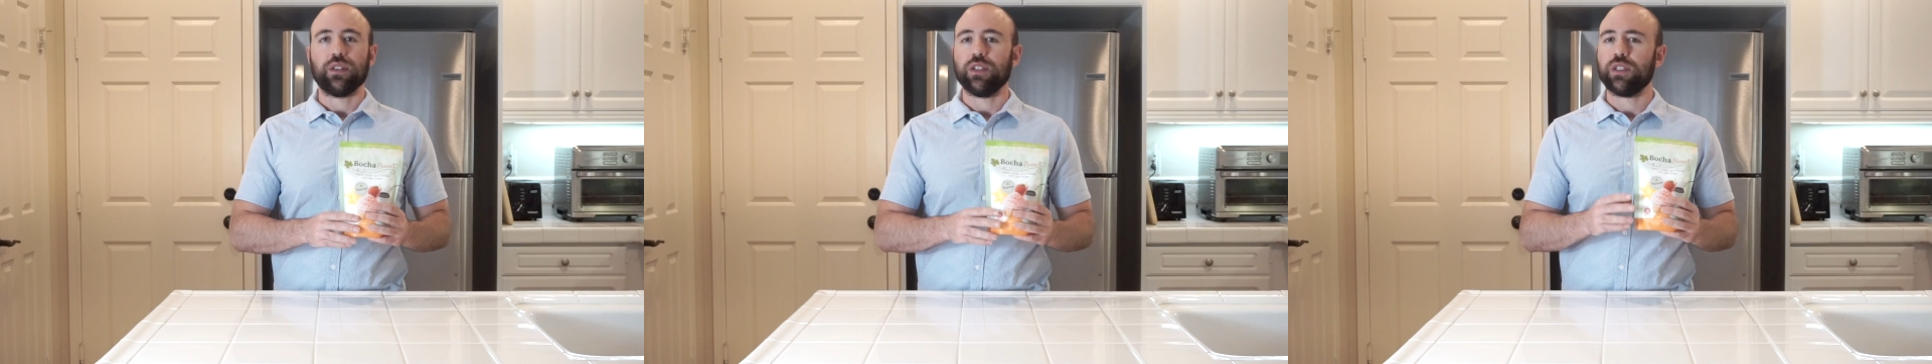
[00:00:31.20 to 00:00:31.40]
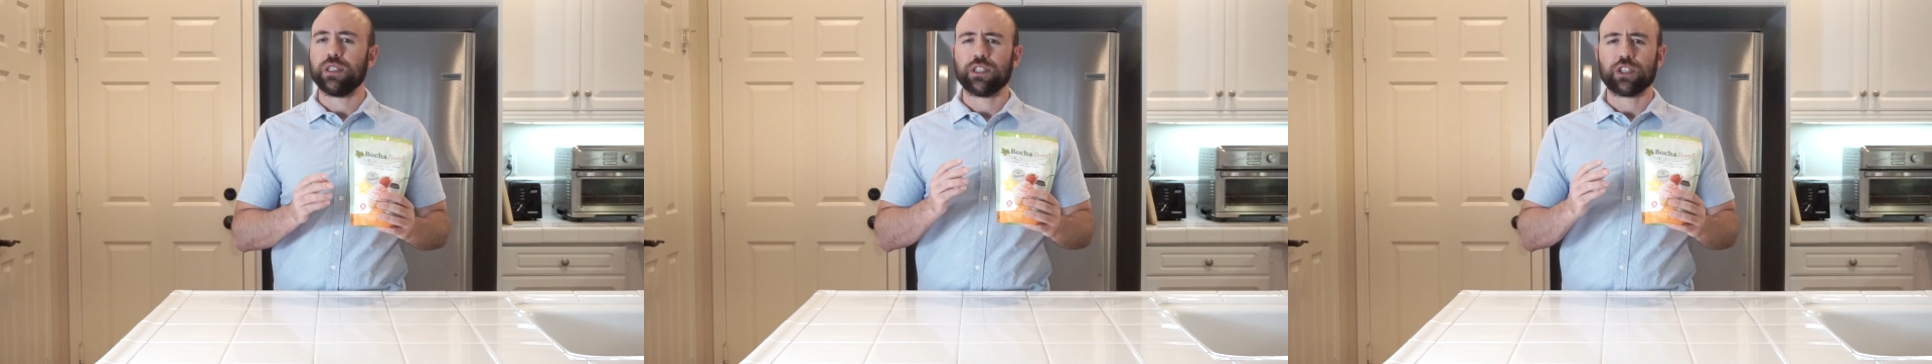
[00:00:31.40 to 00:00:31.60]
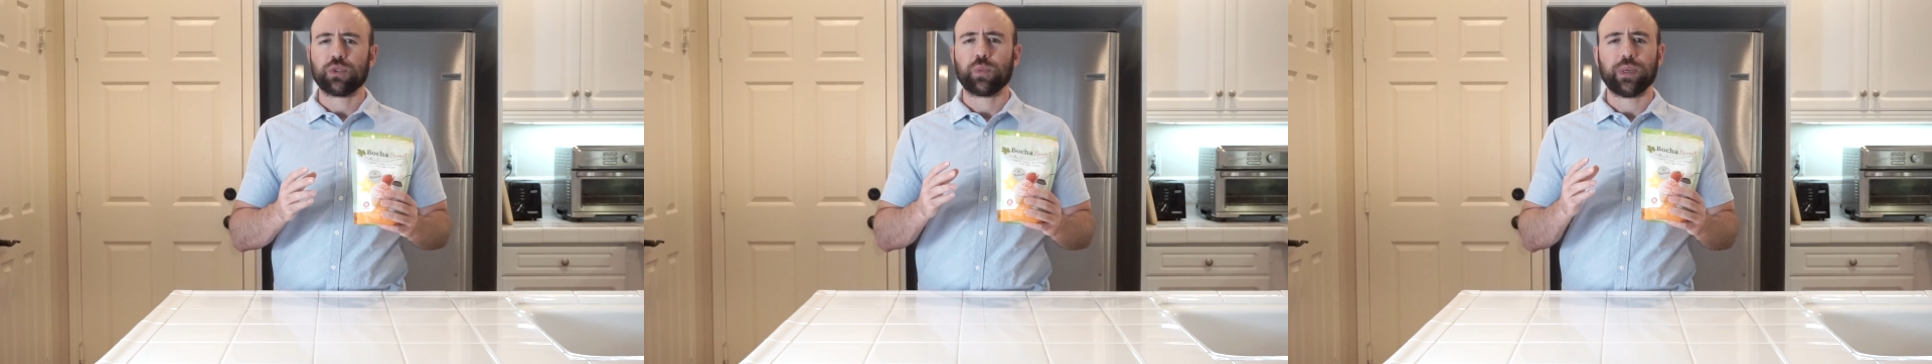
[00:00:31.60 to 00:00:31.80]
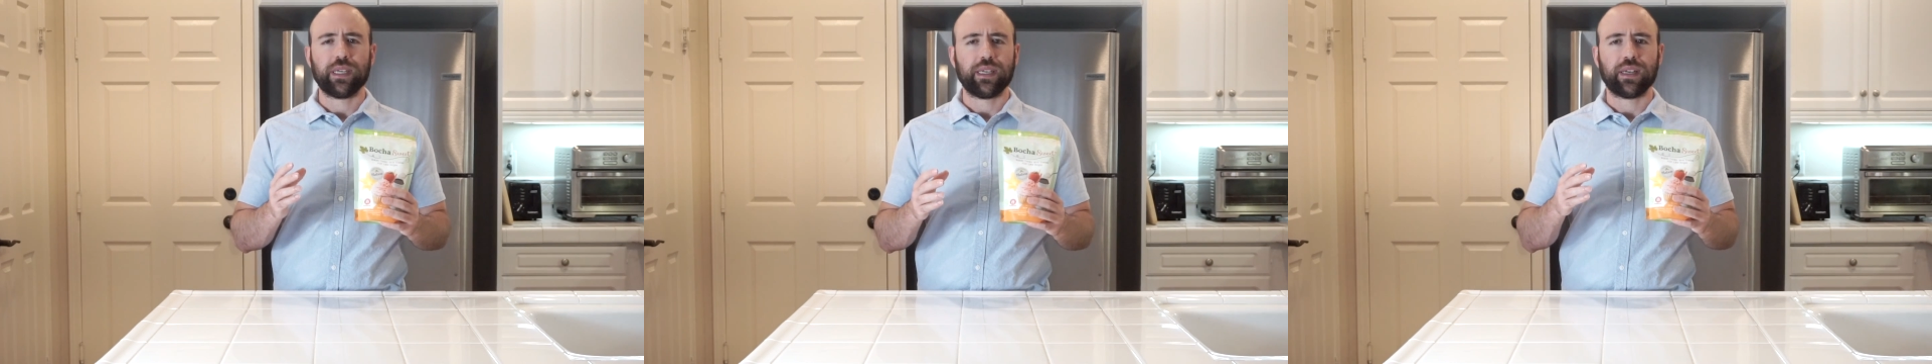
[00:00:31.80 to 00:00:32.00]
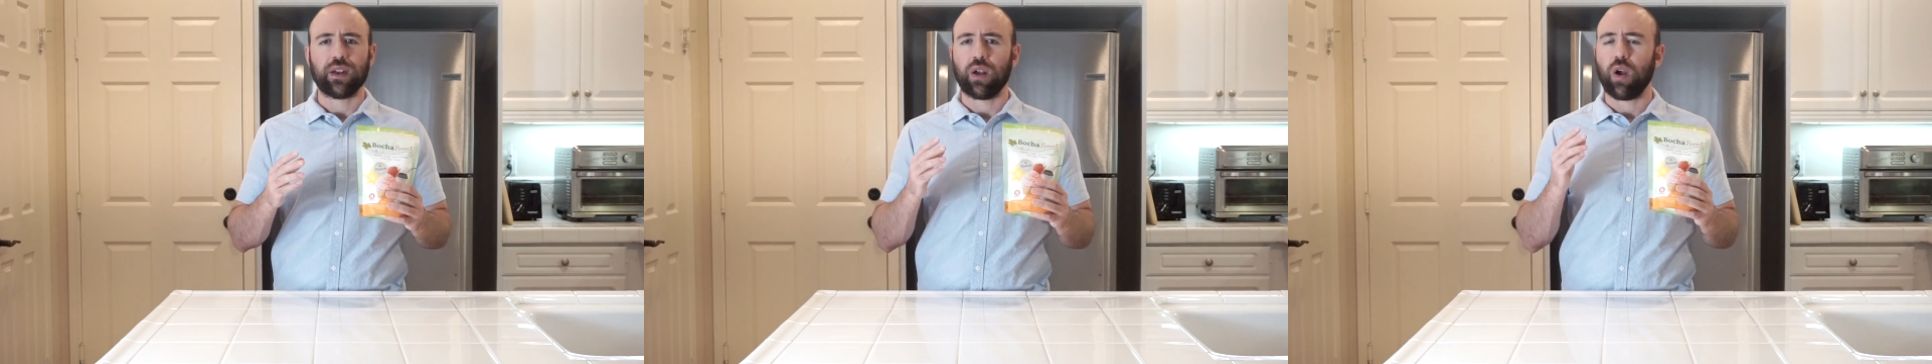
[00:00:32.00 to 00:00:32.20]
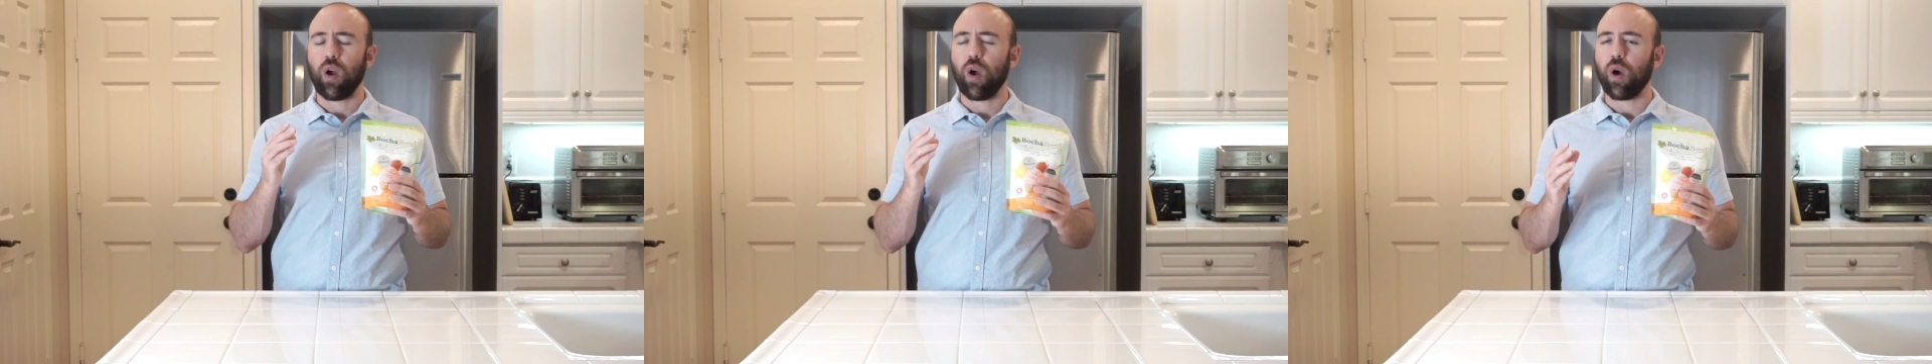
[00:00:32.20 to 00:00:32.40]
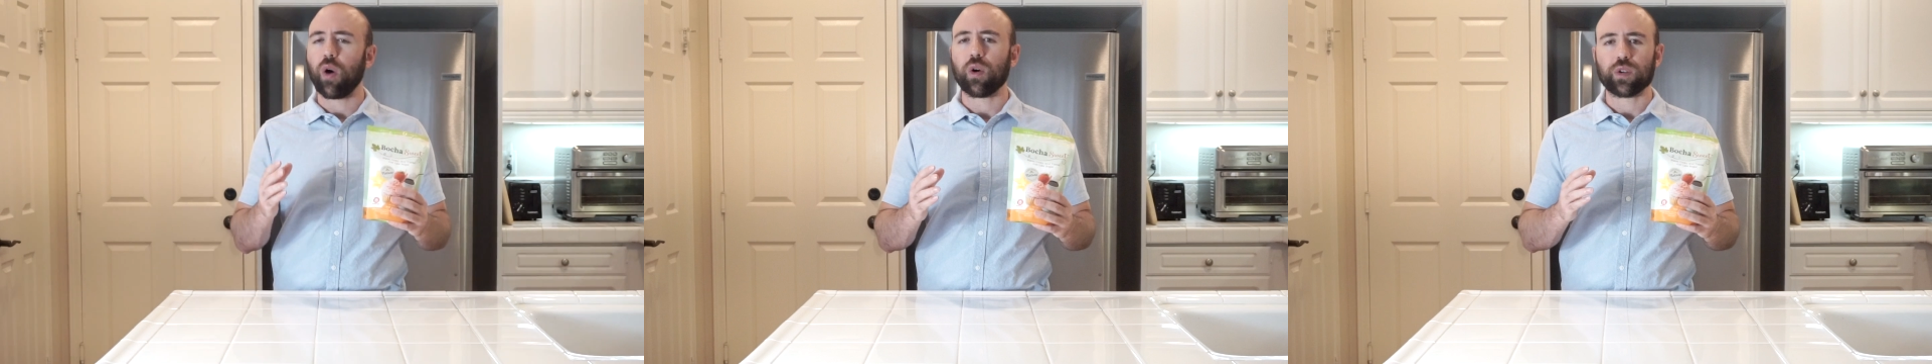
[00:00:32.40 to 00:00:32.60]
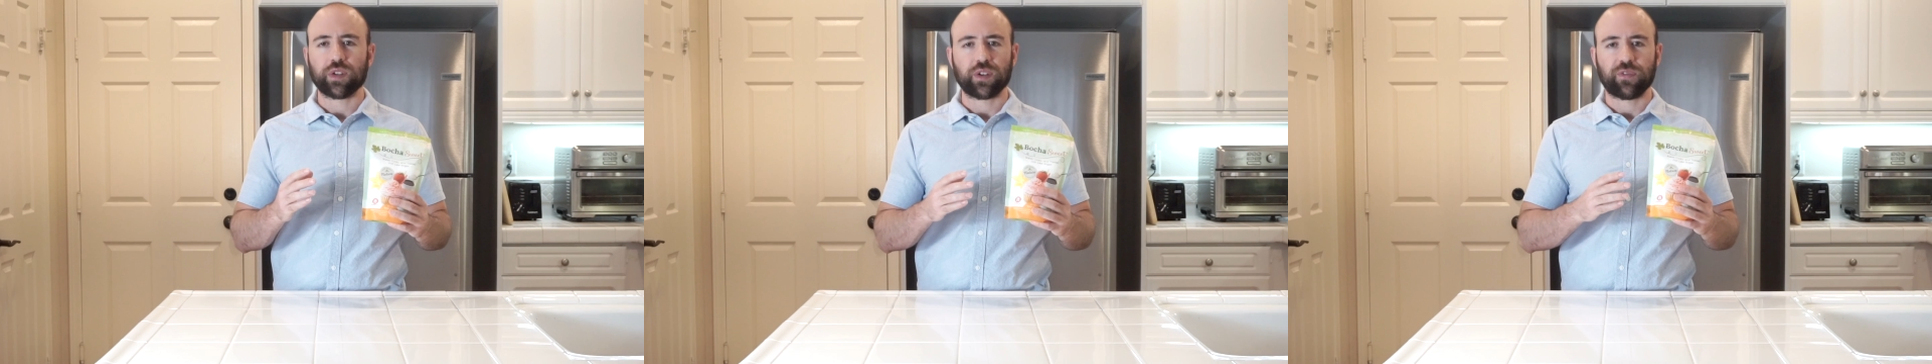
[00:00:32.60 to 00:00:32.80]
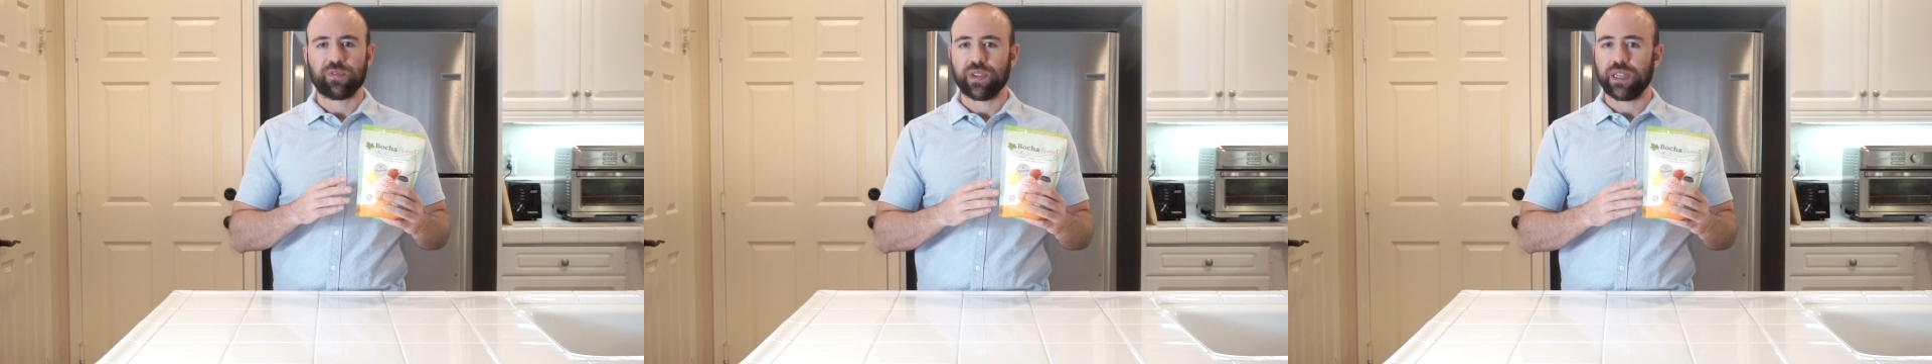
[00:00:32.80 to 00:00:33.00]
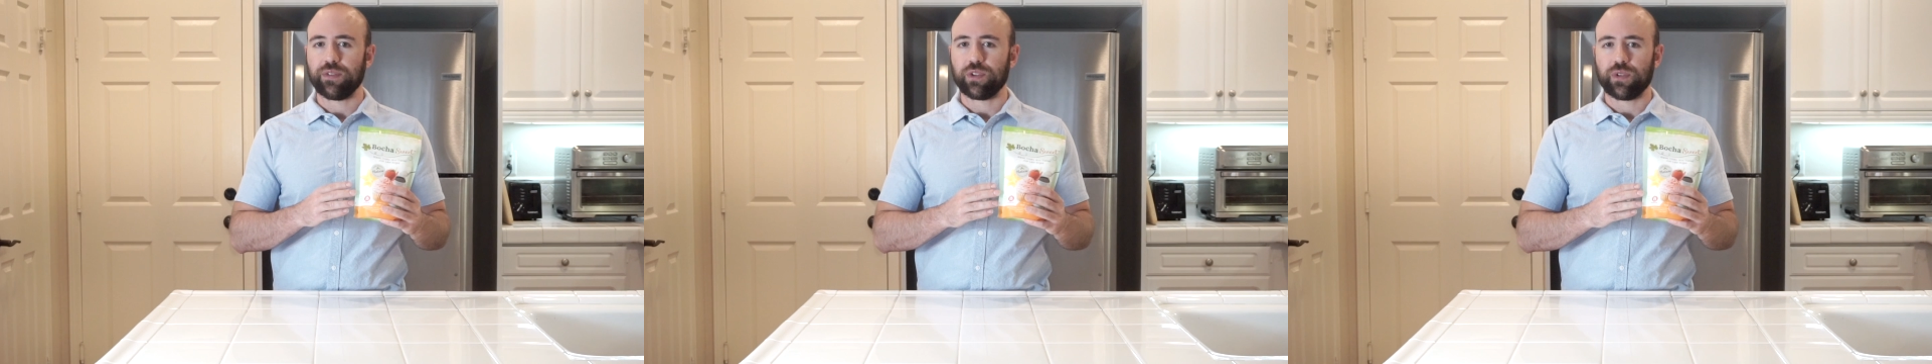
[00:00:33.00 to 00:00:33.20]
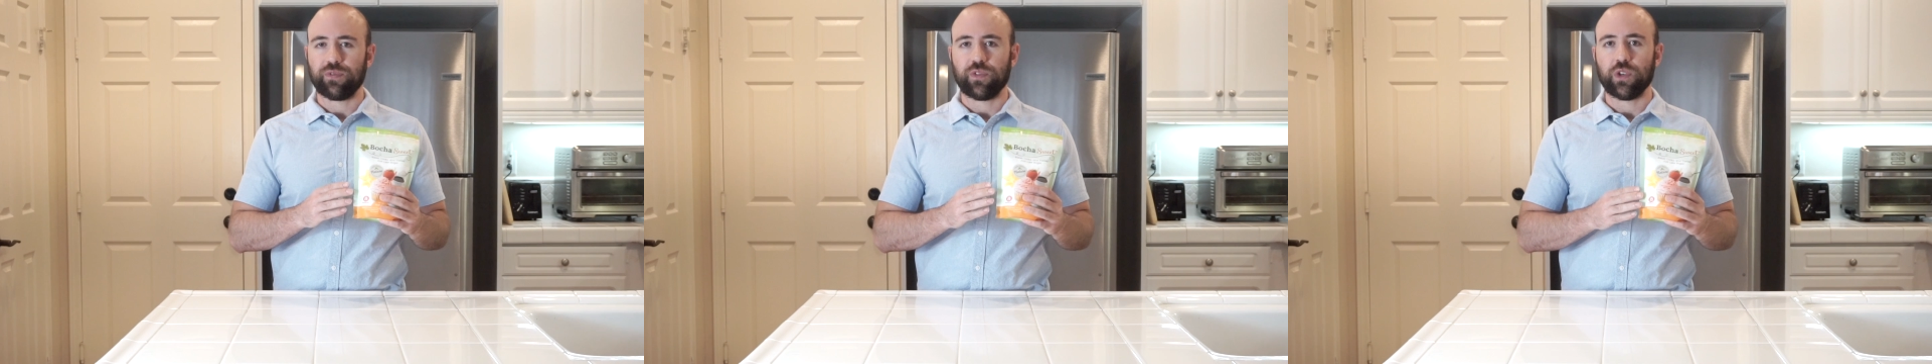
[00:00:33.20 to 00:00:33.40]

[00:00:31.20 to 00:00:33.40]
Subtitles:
You can sweeten all your favorite